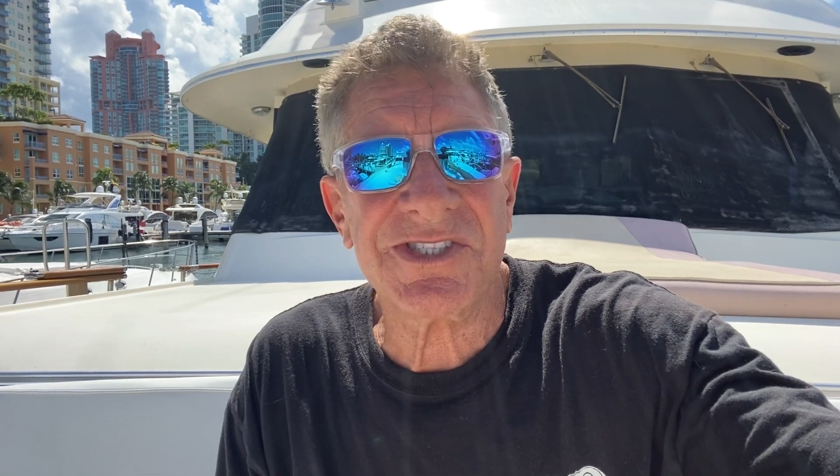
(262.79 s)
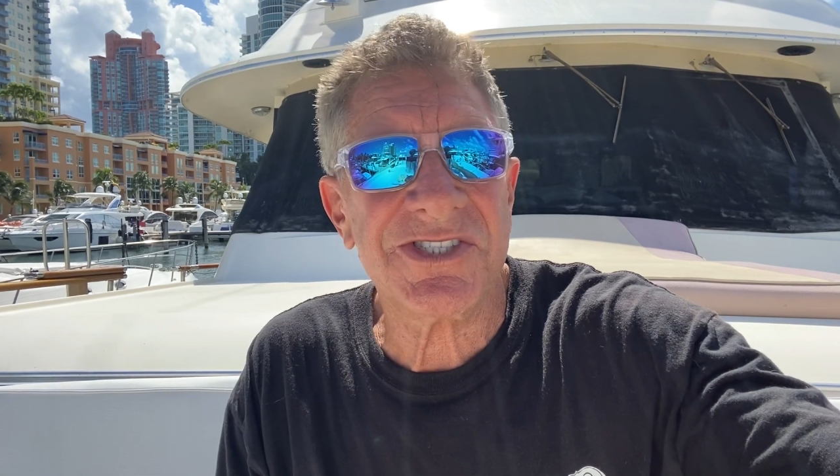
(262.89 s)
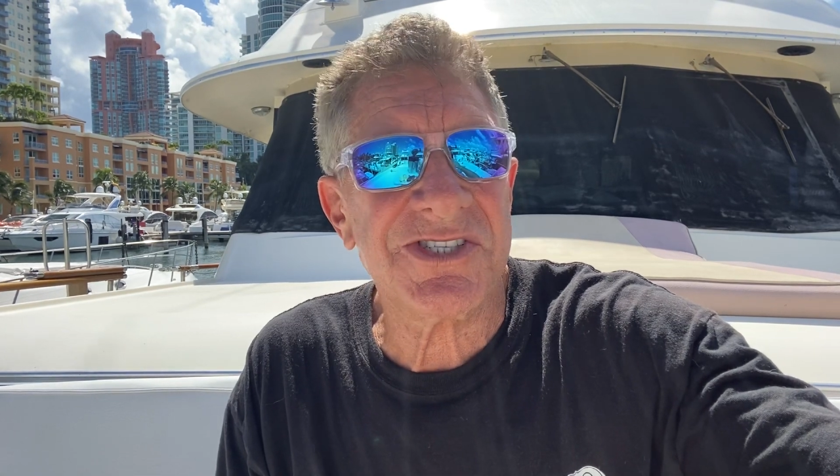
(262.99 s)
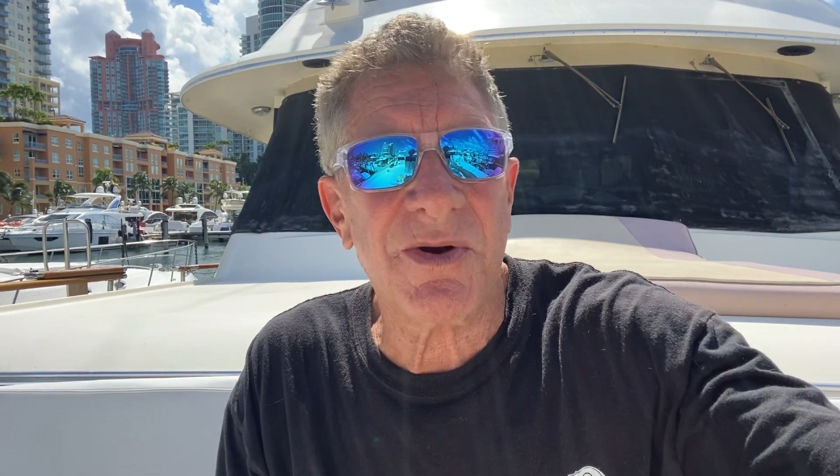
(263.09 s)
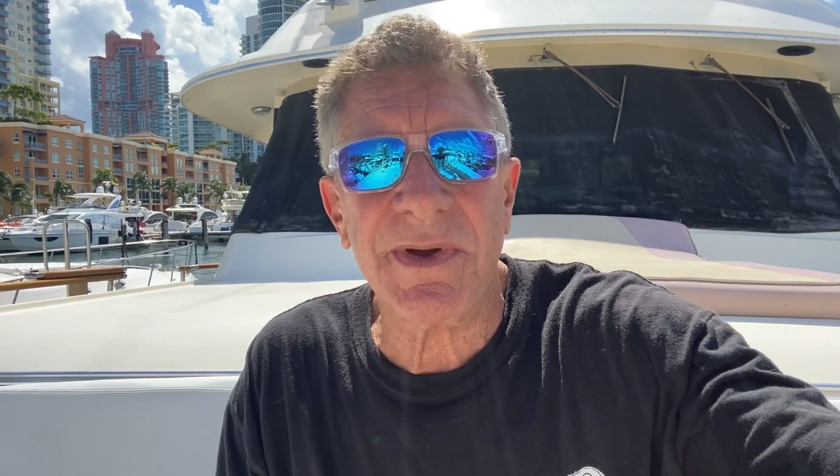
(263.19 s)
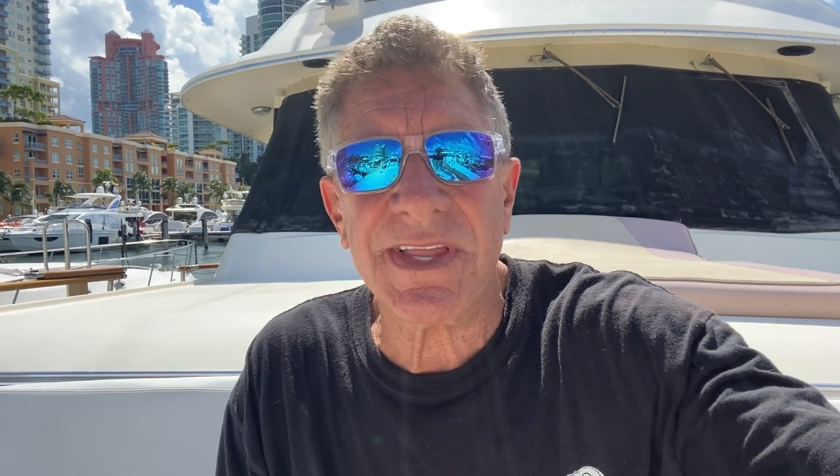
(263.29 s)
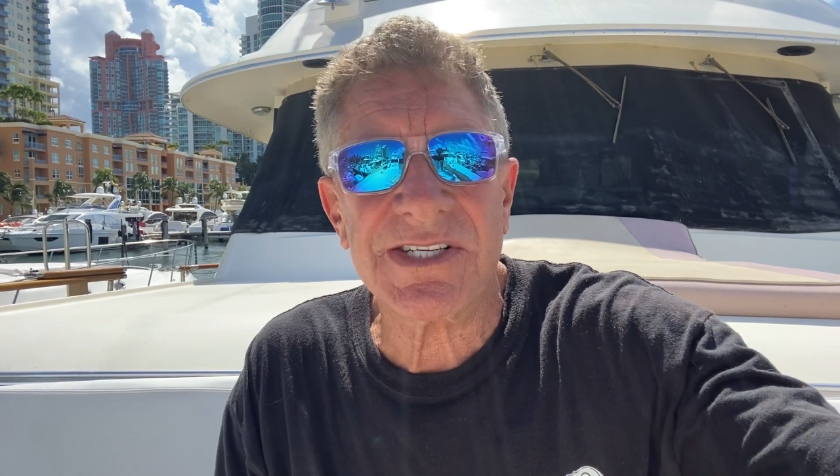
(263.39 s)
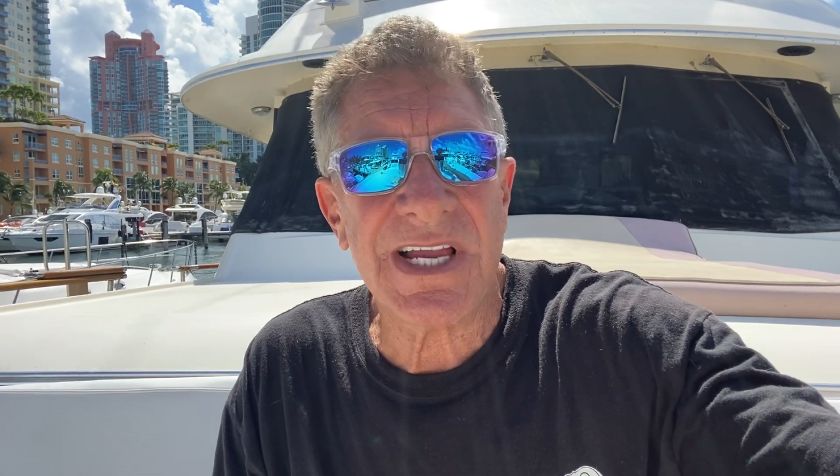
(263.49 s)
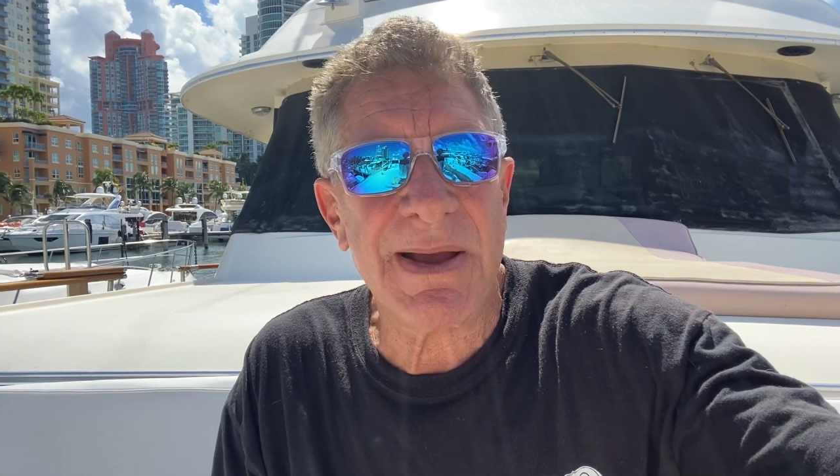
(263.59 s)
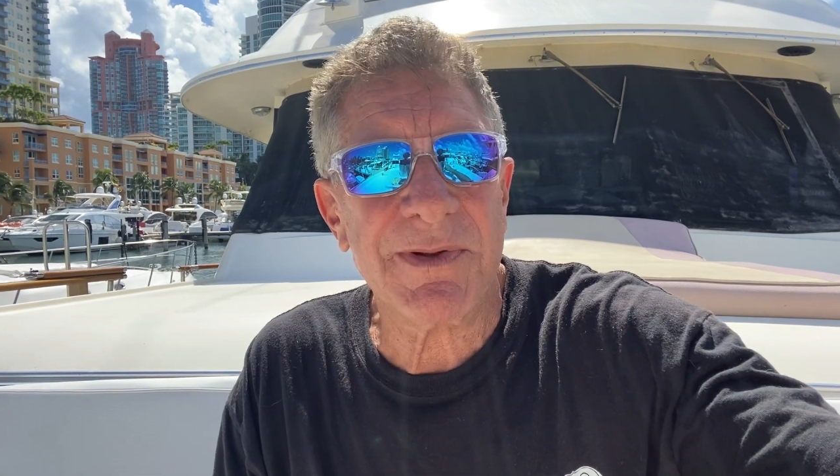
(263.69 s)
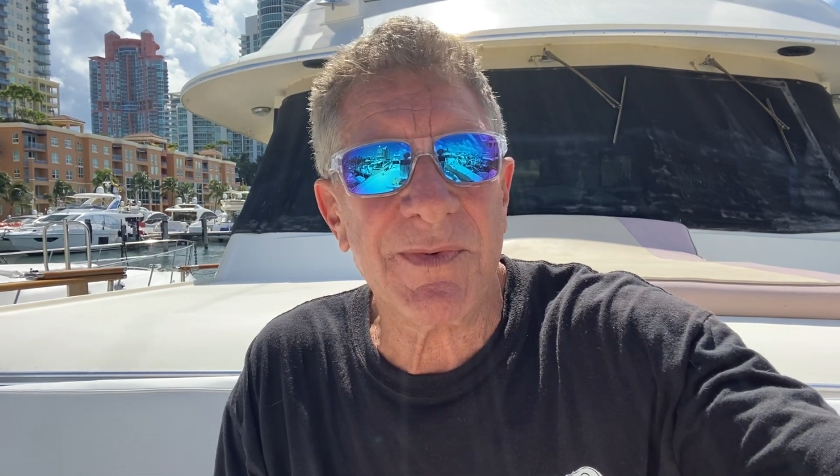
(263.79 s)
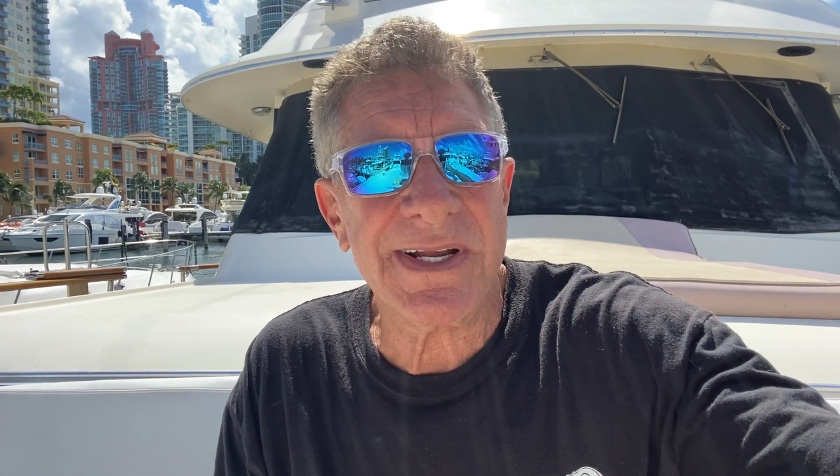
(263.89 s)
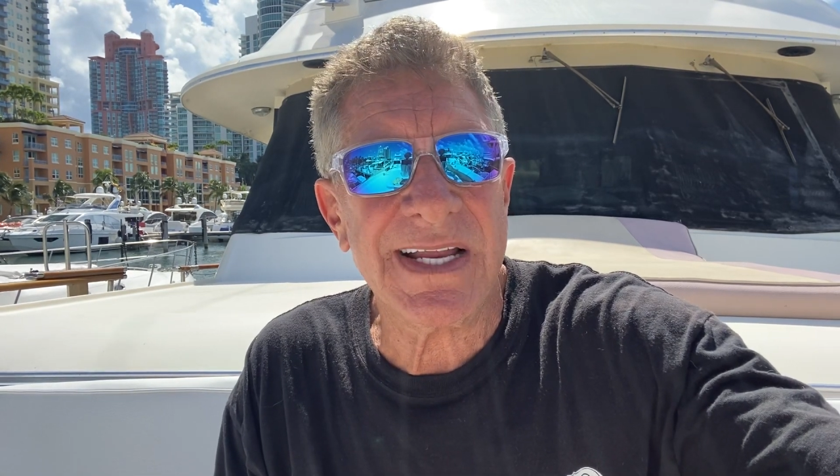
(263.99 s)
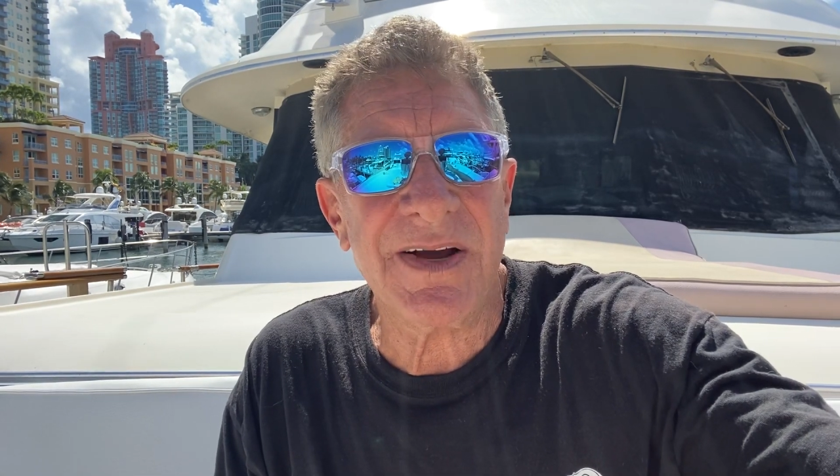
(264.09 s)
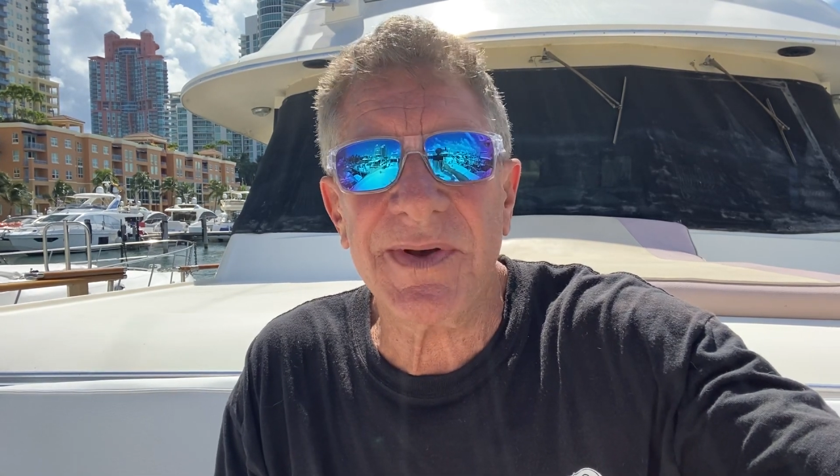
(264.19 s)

so many things happening right now,